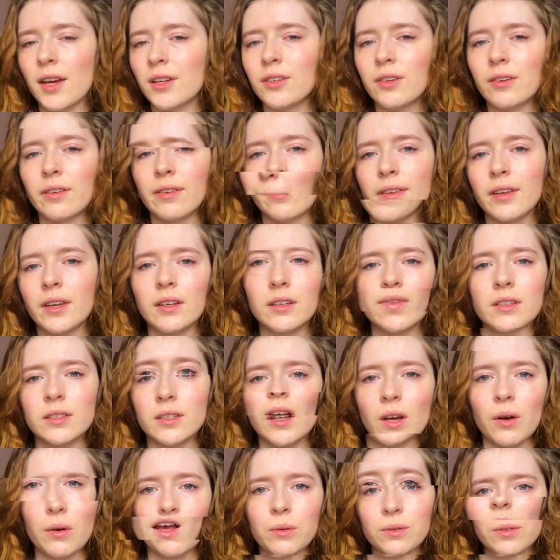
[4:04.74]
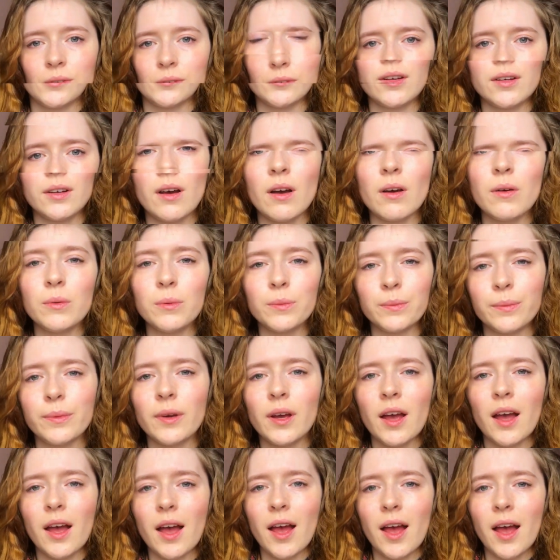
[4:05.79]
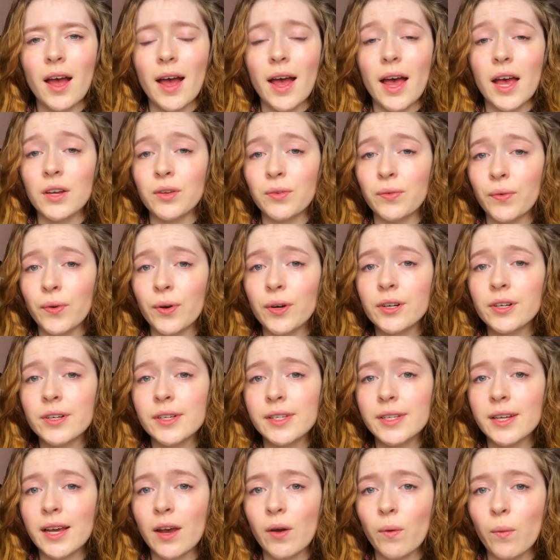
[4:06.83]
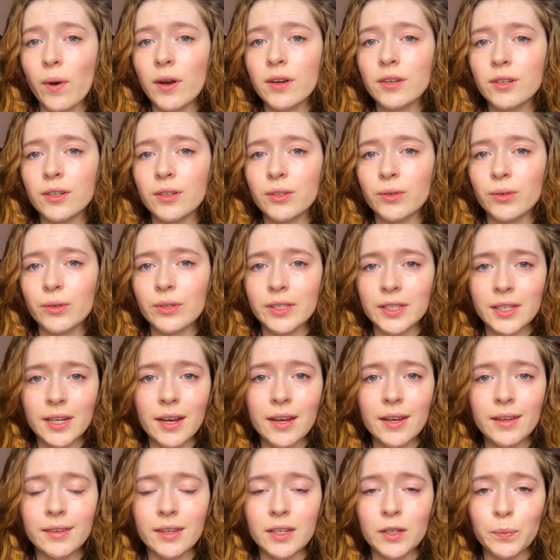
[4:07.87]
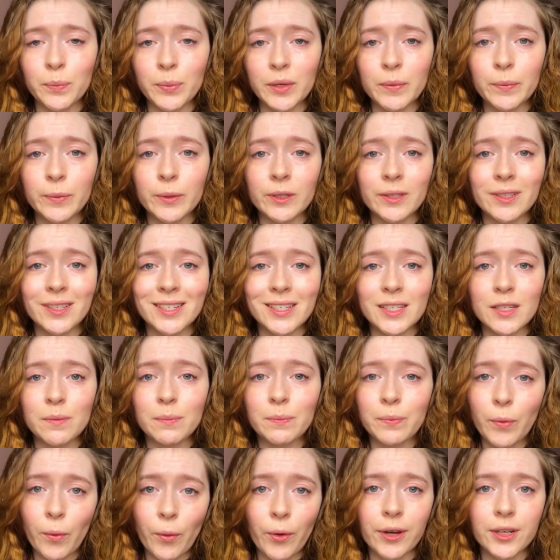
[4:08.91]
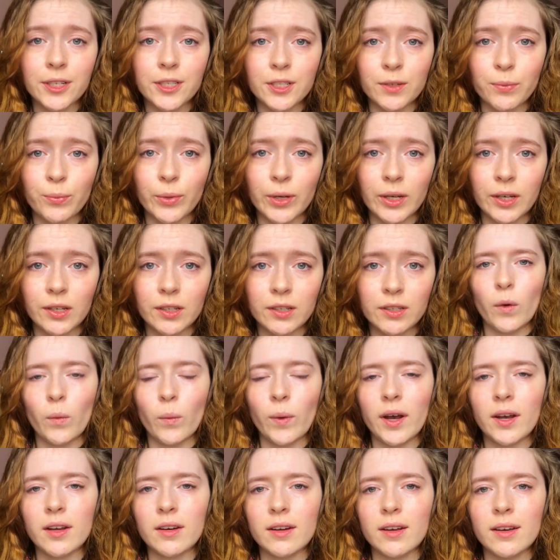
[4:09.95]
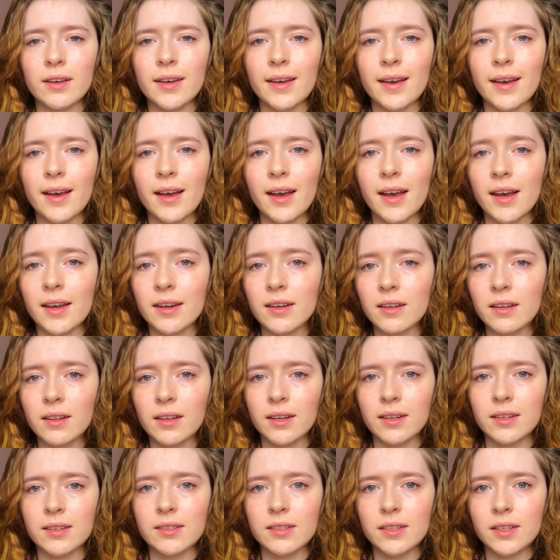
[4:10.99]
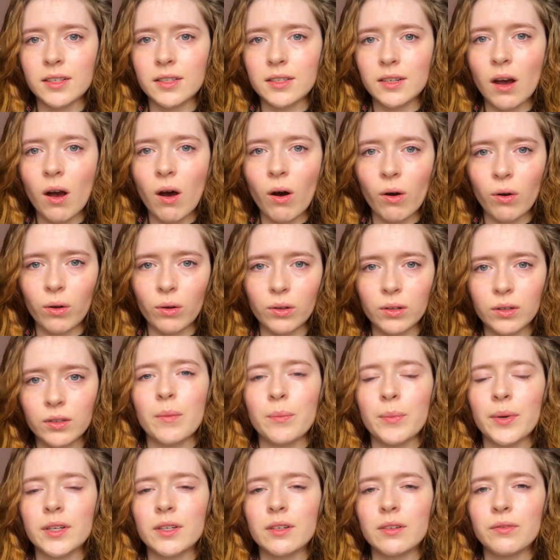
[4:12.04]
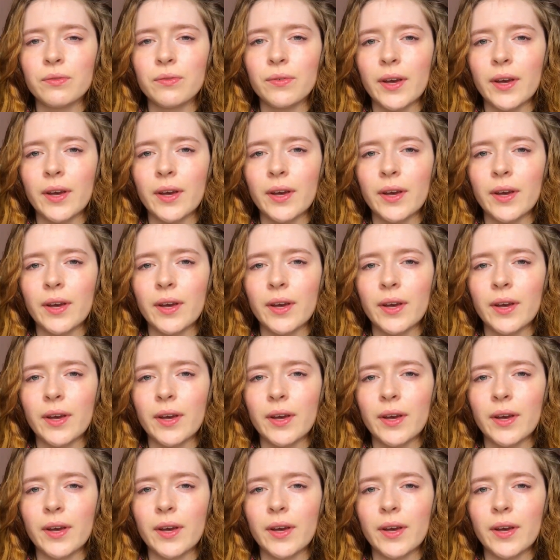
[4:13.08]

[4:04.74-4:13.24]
I don't think so. You know? At first I wanted to say that people disappoint me when I analyze it all, but in